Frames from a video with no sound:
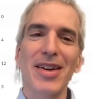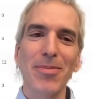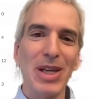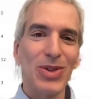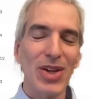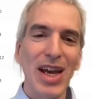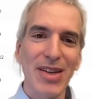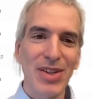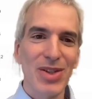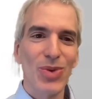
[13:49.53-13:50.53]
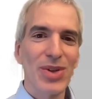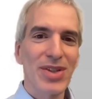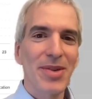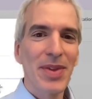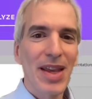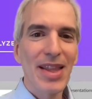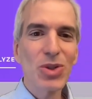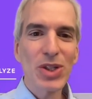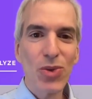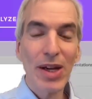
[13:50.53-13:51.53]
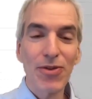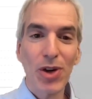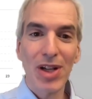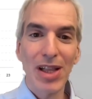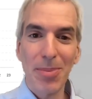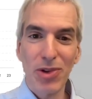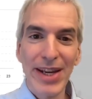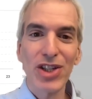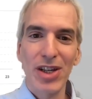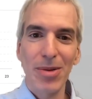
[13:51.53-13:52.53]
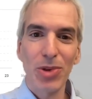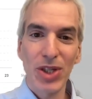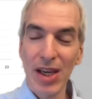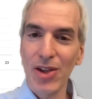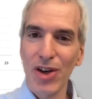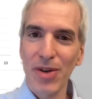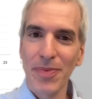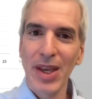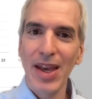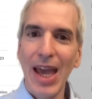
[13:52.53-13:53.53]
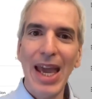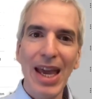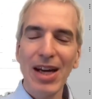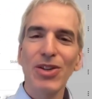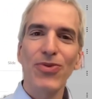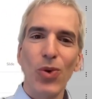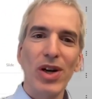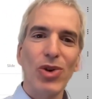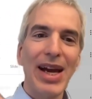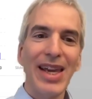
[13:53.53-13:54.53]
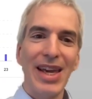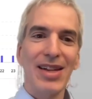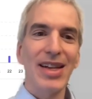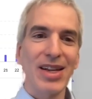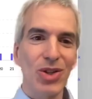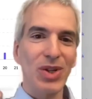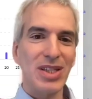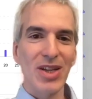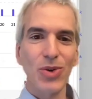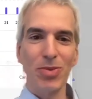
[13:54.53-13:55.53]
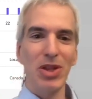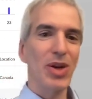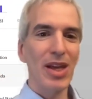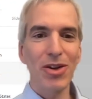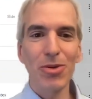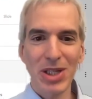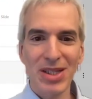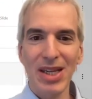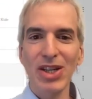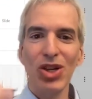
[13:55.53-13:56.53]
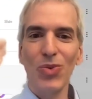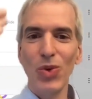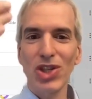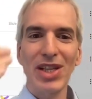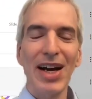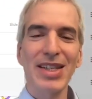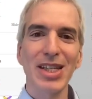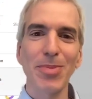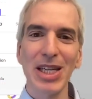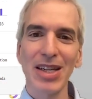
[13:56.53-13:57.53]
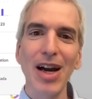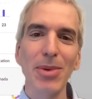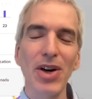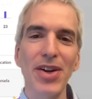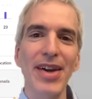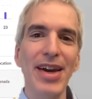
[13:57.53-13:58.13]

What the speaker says: by using any of these tools. This one's great for collaboration in particular, and for tracking analytics. You can see who's been looking at your presentation, which slides they spent time on,